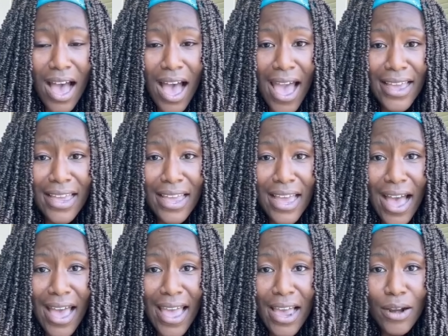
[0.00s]
I
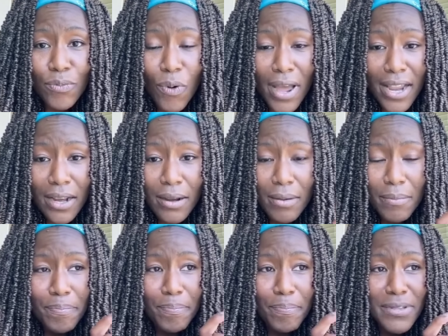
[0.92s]
had one
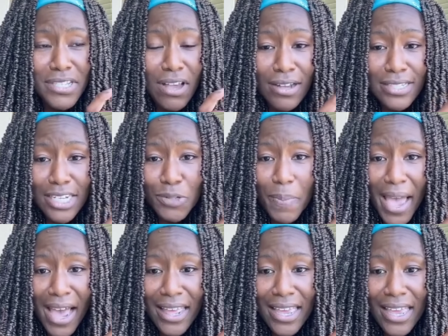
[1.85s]
sausage
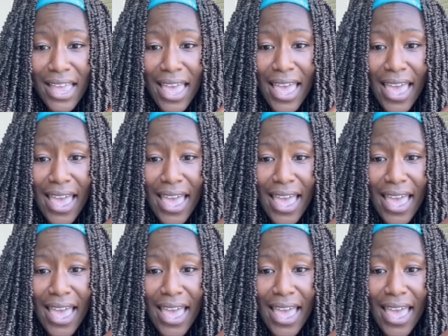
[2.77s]
patty